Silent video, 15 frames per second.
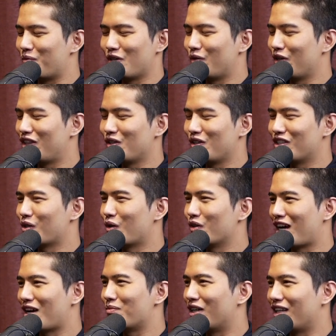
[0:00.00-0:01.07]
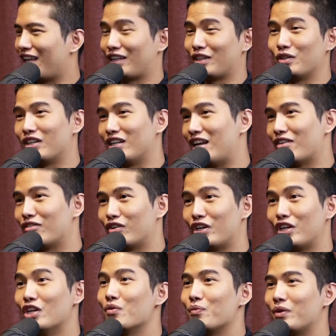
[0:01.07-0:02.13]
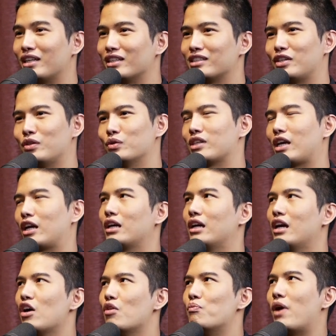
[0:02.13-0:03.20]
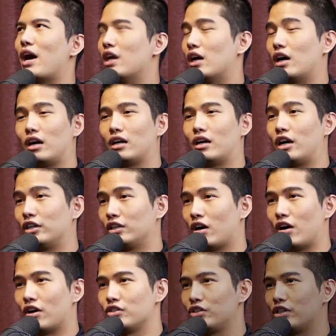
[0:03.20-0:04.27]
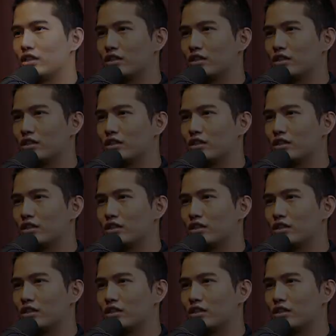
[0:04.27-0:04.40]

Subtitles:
with you this whole time, but like you could never hear me. It was like my unconscious.